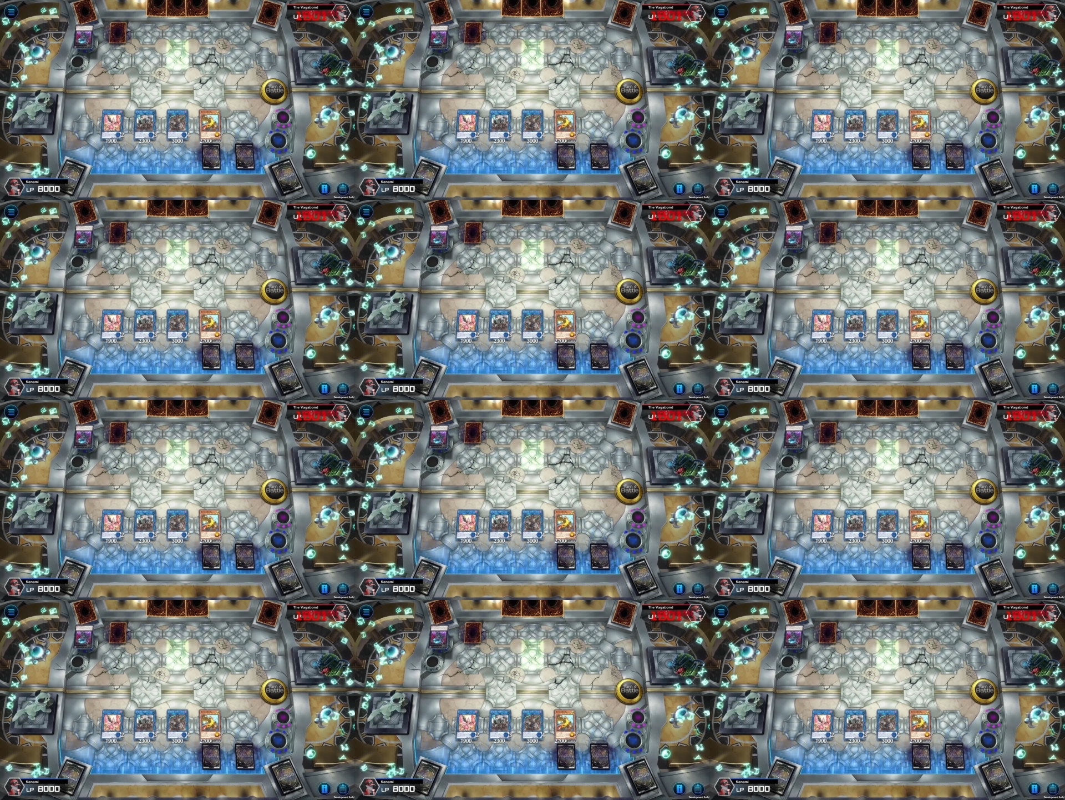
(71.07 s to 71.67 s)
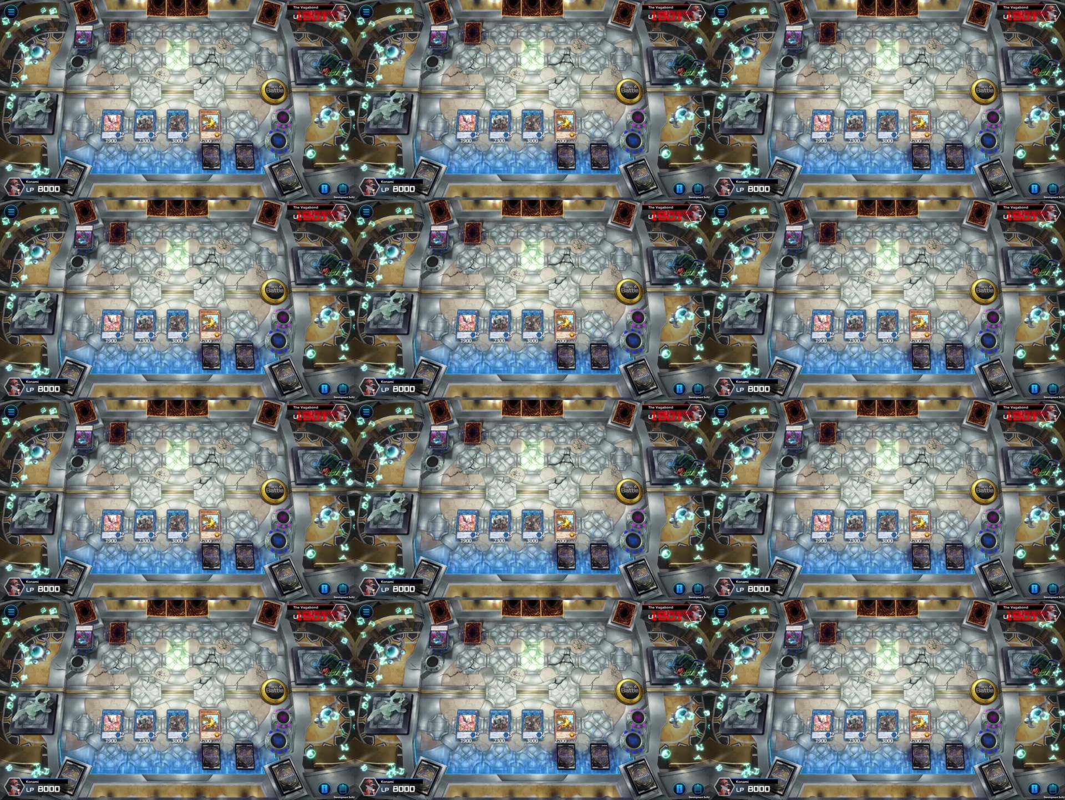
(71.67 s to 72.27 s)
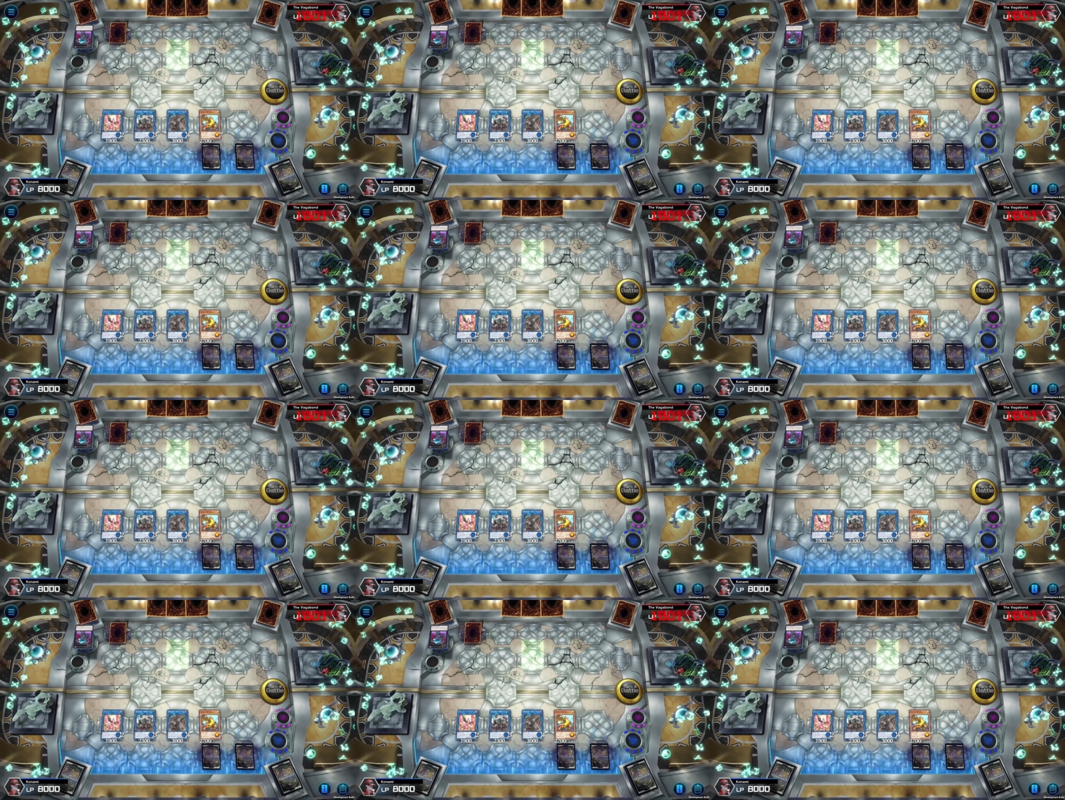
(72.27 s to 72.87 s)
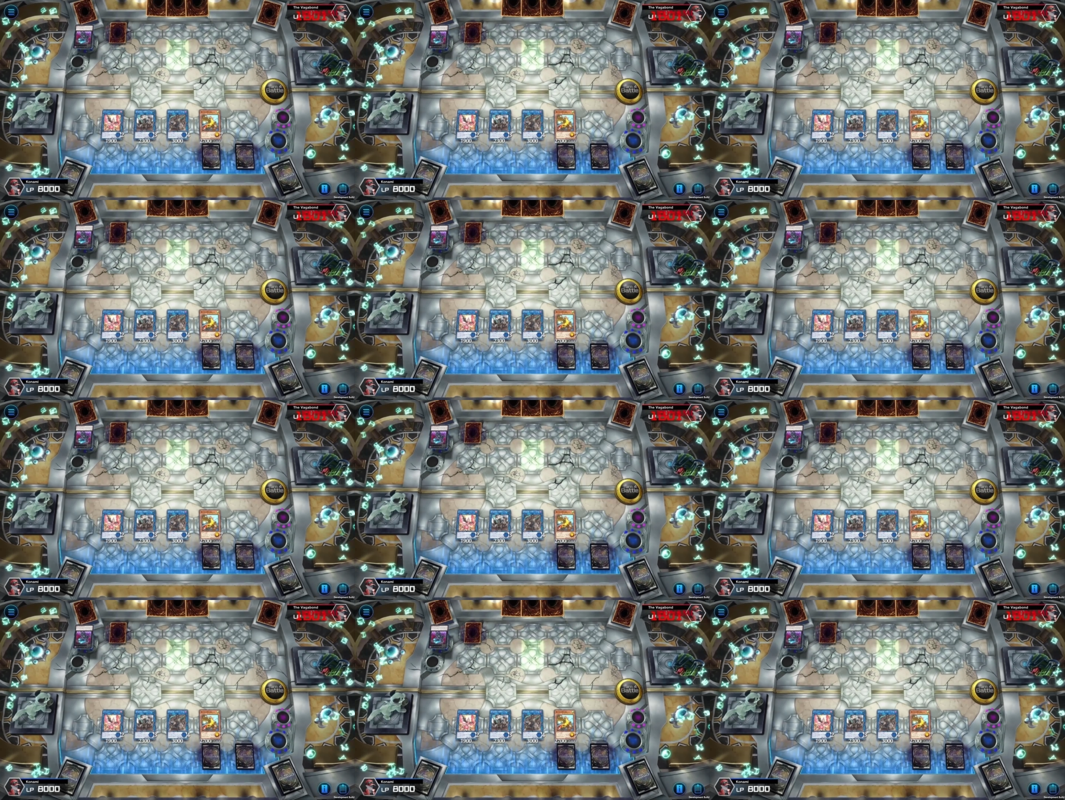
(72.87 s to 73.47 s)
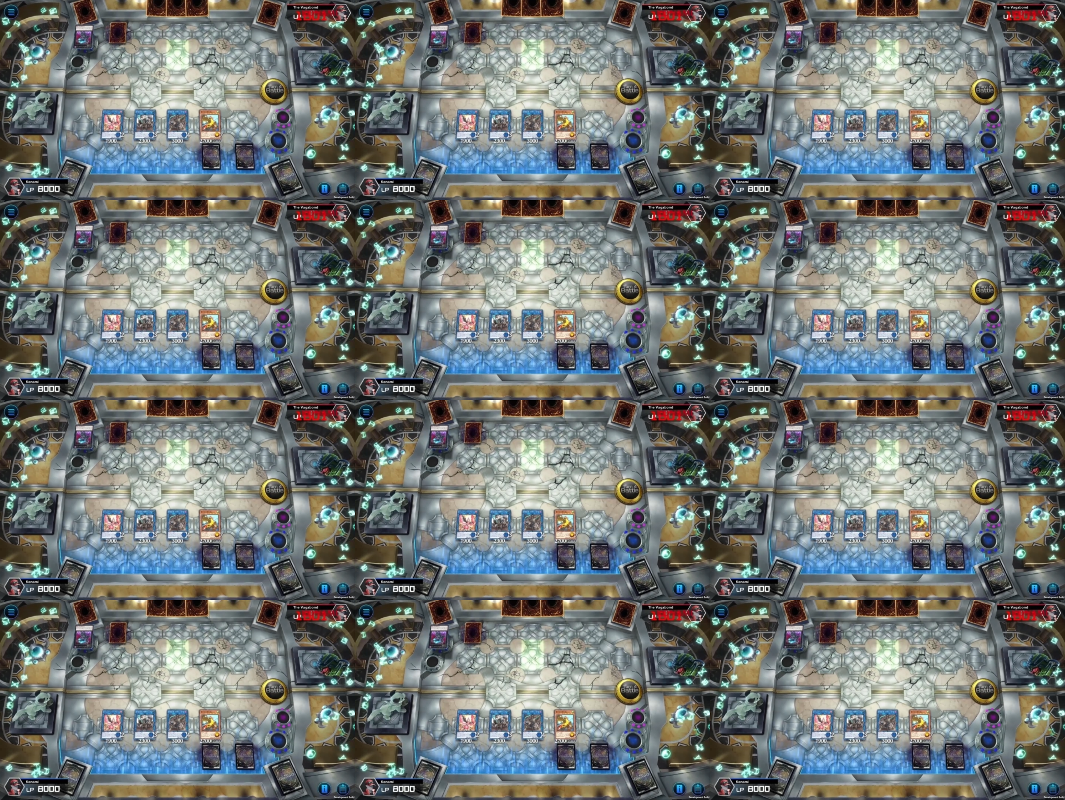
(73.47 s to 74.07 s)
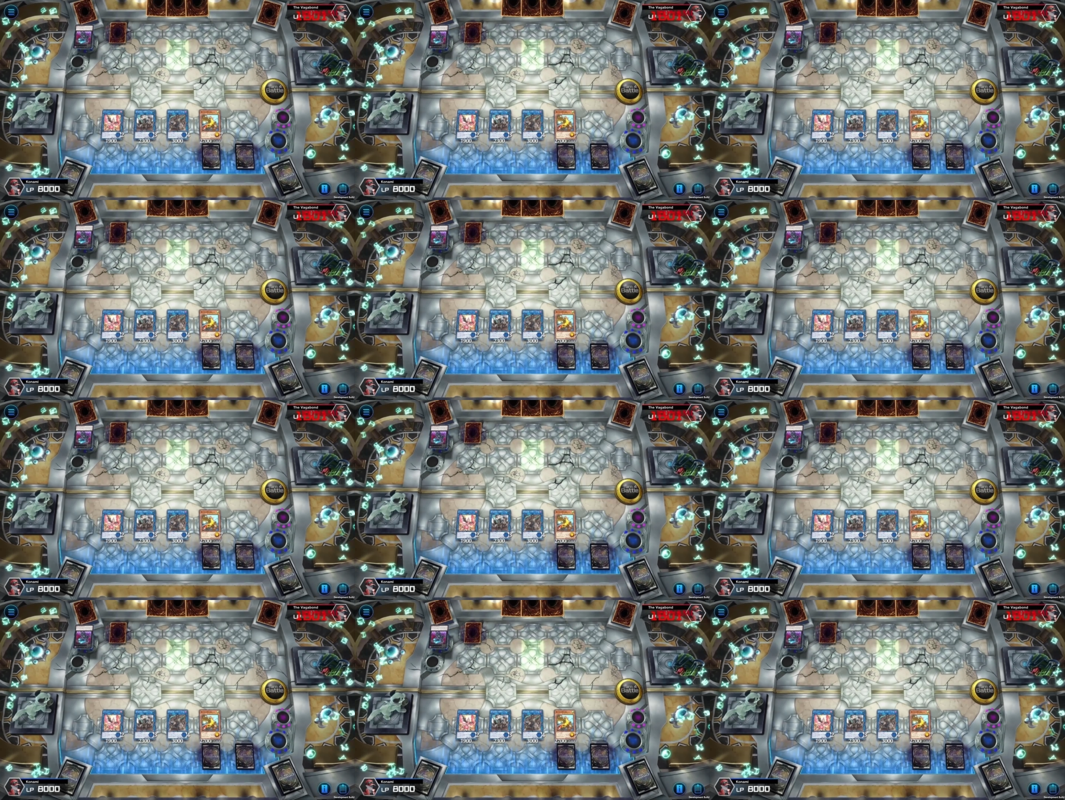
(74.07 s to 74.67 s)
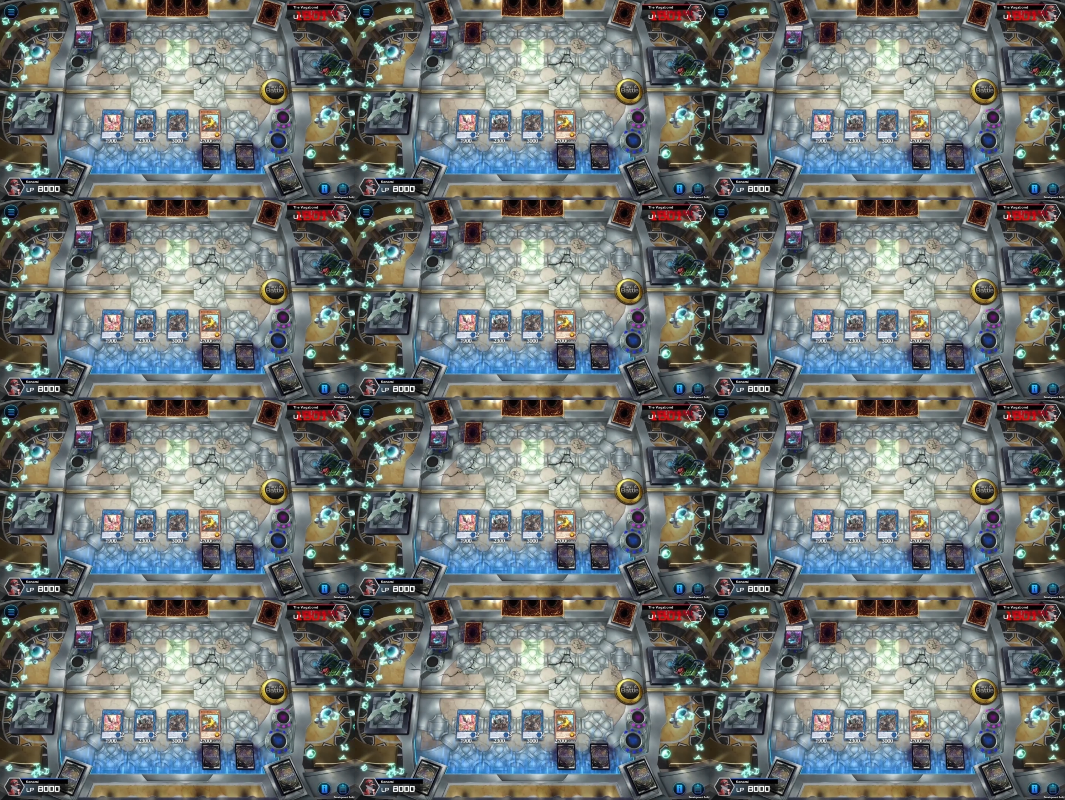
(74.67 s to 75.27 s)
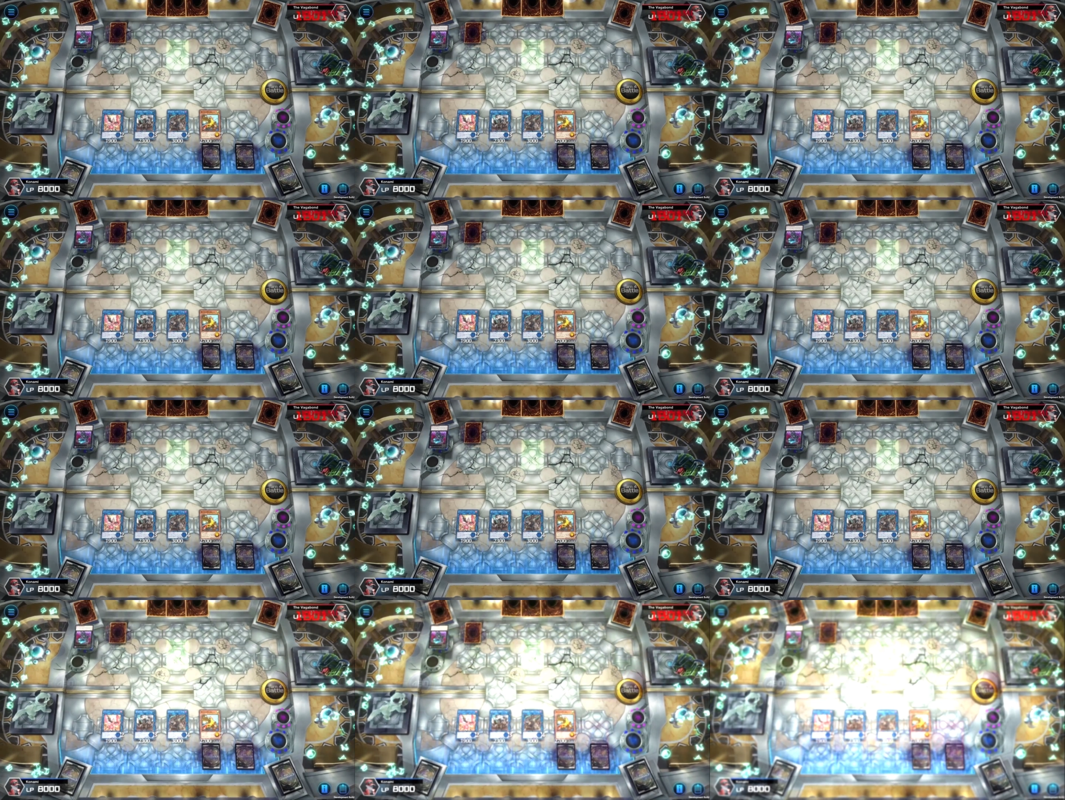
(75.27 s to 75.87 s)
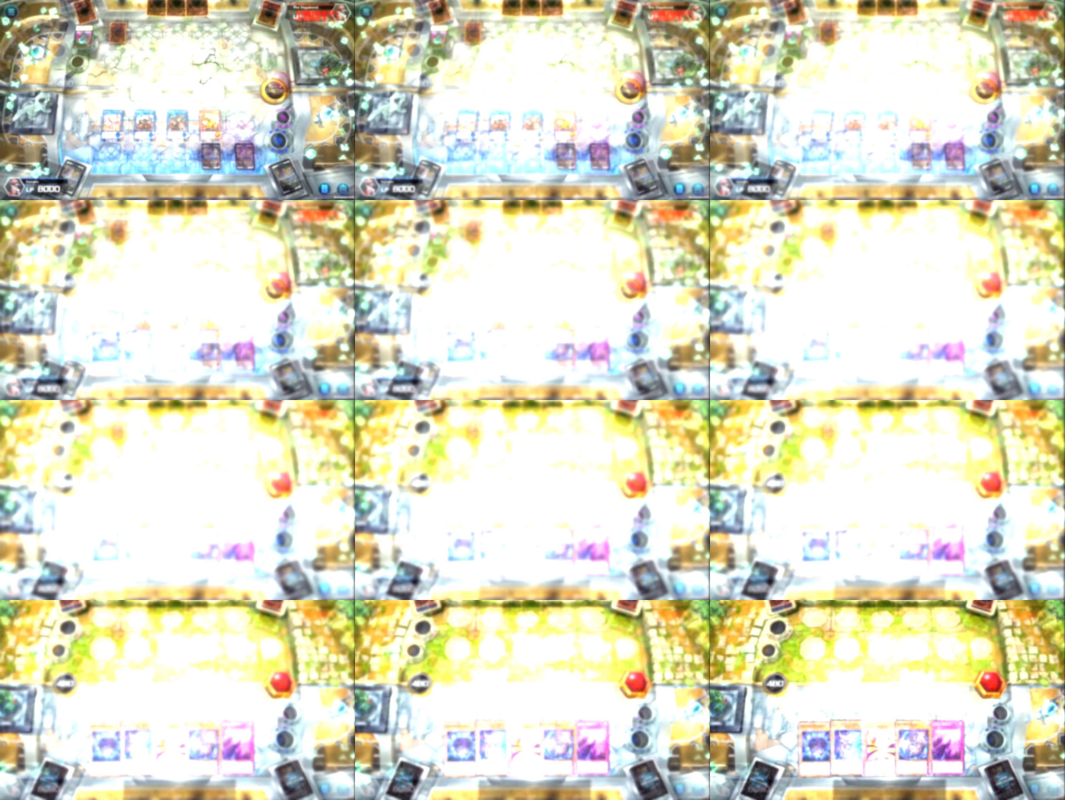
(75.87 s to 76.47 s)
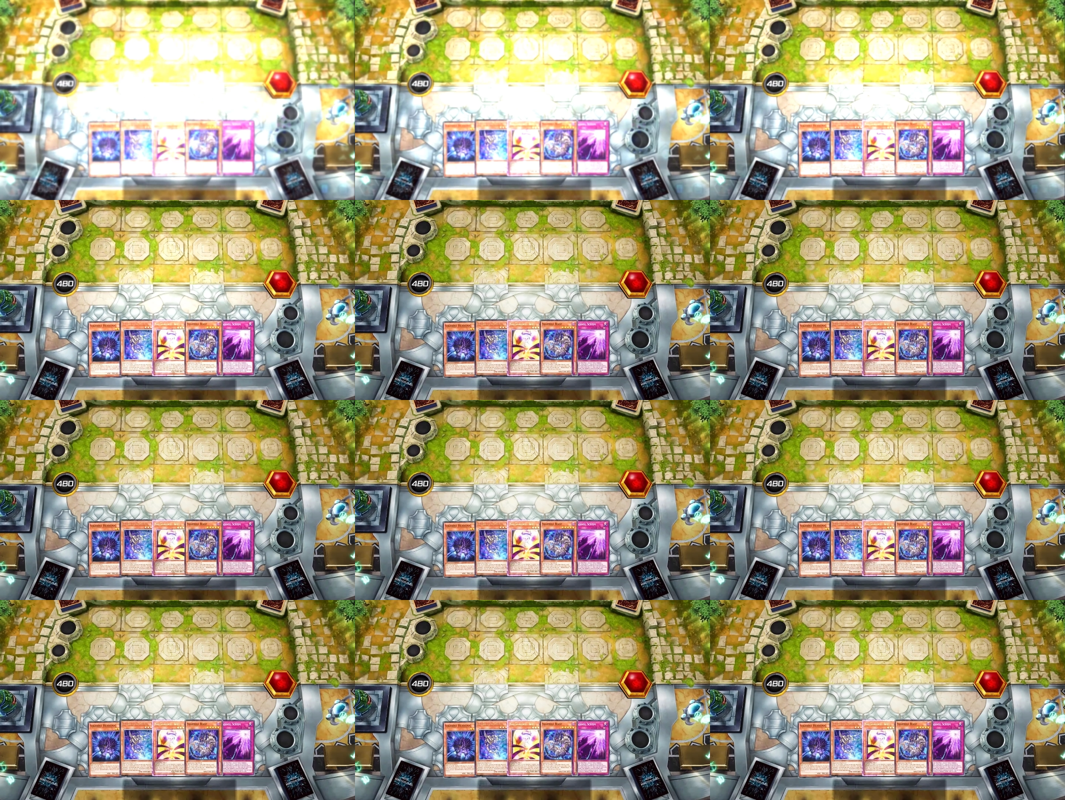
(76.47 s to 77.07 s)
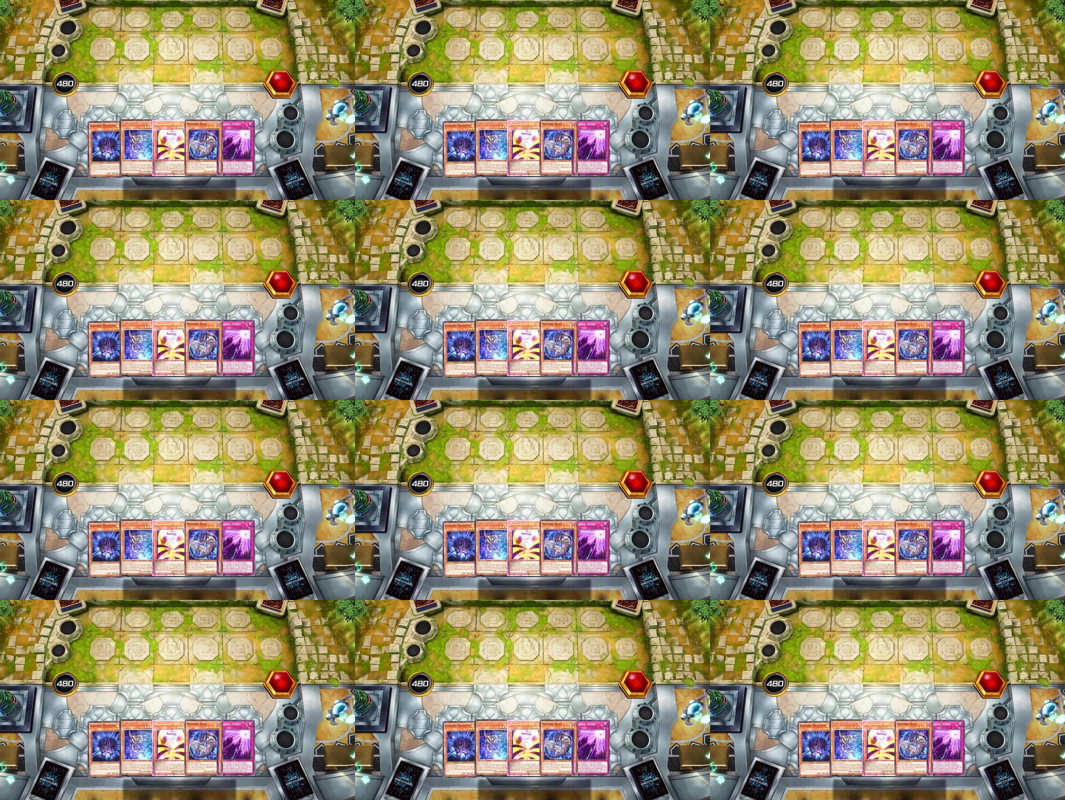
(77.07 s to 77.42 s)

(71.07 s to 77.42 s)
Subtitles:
Nobody's mouth can be seen.